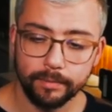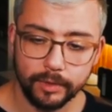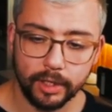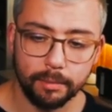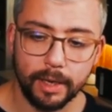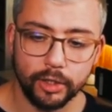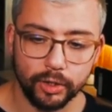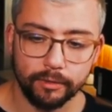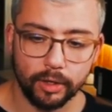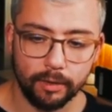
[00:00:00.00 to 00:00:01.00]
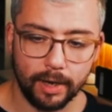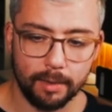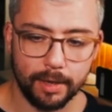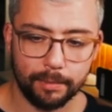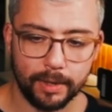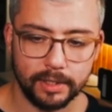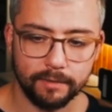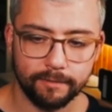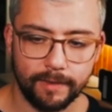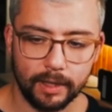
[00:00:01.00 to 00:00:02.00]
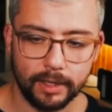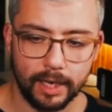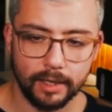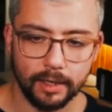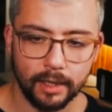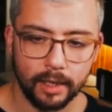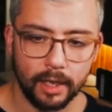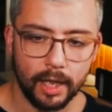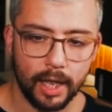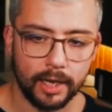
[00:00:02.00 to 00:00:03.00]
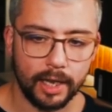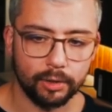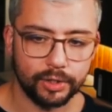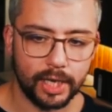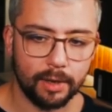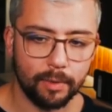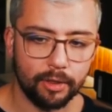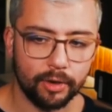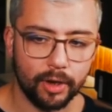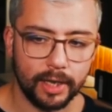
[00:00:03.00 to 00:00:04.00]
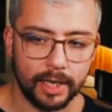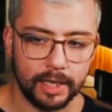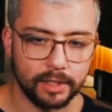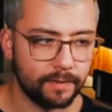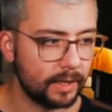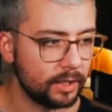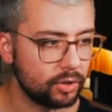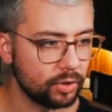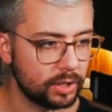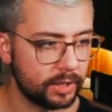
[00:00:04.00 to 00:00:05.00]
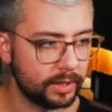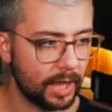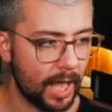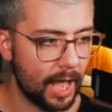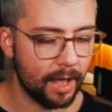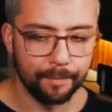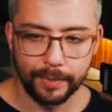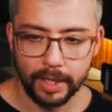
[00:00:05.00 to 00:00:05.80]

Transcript: You can make sure you've done it right by pressing validate and it'll say whether or not it is valid just there.